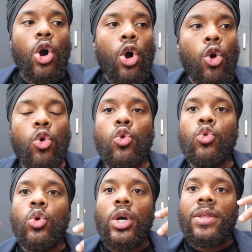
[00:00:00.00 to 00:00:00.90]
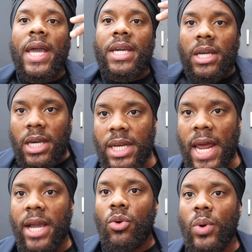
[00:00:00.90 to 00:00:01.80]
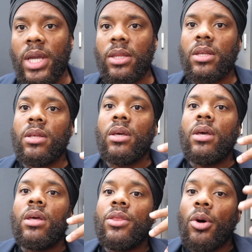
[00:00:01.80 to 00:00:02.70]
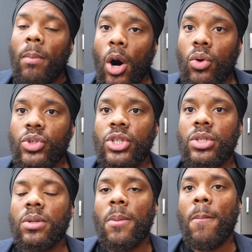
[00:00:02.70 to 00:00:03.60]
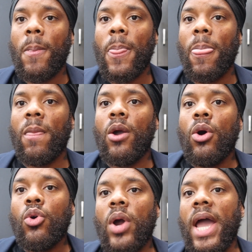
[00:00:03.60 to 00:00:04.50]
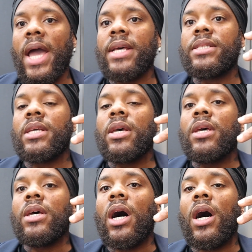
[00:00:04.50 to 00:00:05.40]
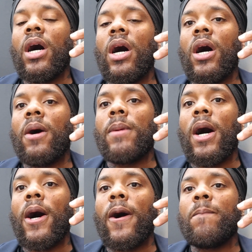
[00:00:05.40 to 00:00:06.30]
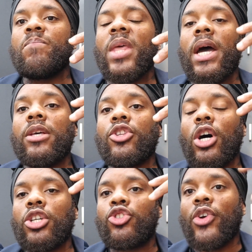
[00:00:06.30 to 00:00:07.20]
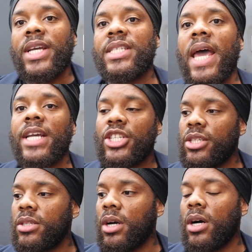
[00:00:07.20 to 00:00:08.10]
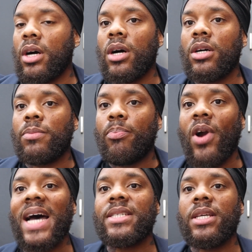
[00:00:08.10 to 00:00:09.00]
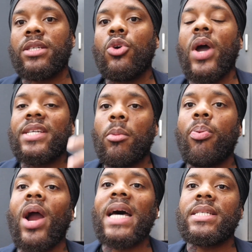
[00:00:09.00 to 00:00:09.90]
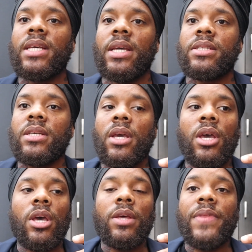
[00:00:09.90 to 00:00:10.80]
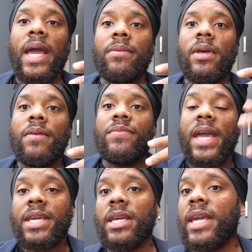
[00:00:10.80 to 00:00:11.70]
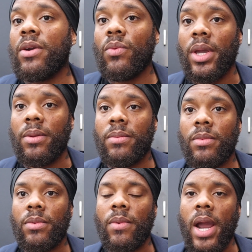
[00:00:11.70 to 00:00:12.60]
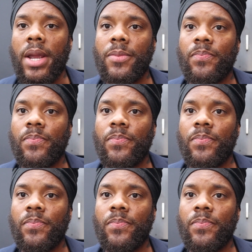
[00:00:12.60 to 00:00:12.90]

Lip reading: Who they can connect with the most? Who has a transaction process? Who has a process that they can get with, right?